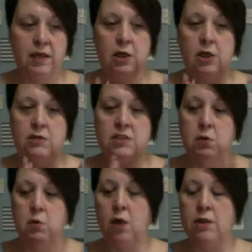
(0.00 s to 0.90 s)
You know, someone
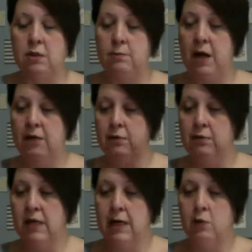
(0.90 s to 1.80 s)
walked in the bathroom, they
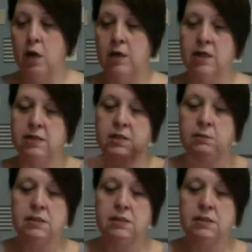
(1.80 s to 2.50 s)
had to walk next to me.